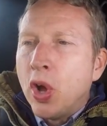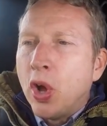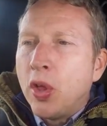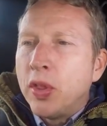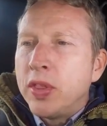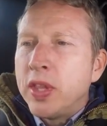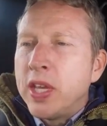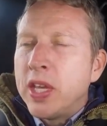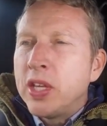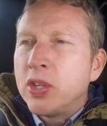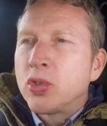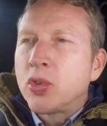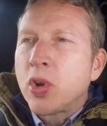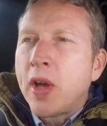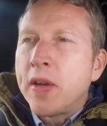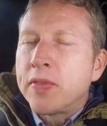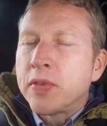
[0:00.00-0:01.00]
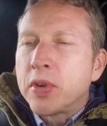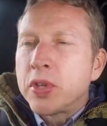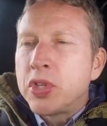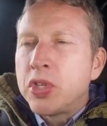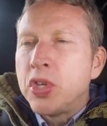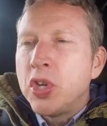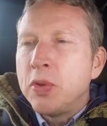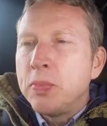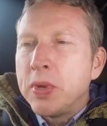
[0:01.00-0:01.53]
on the driver
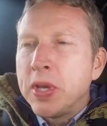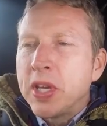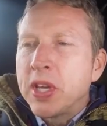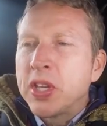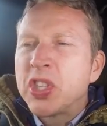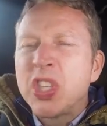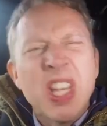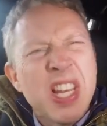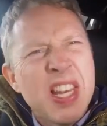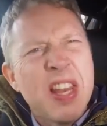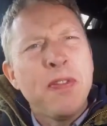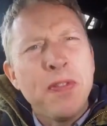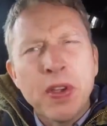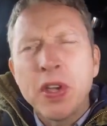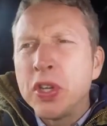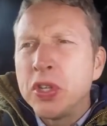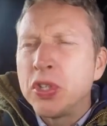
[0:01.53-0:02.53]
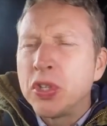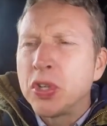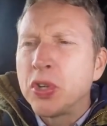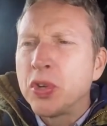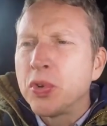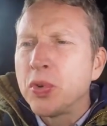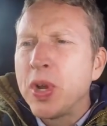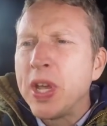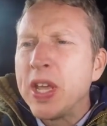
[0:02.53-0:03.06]
assuming a significant
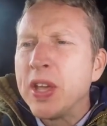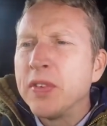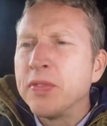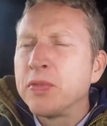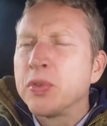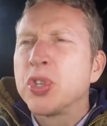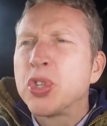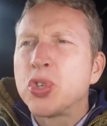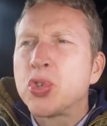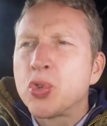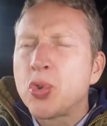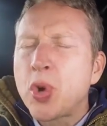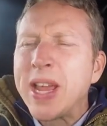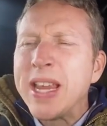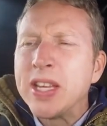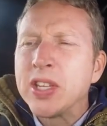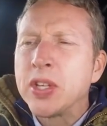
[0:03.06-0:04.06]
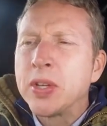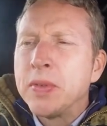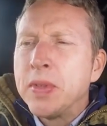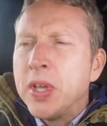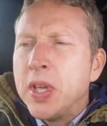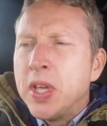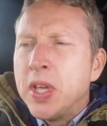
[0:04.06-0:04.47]
degree of restraint.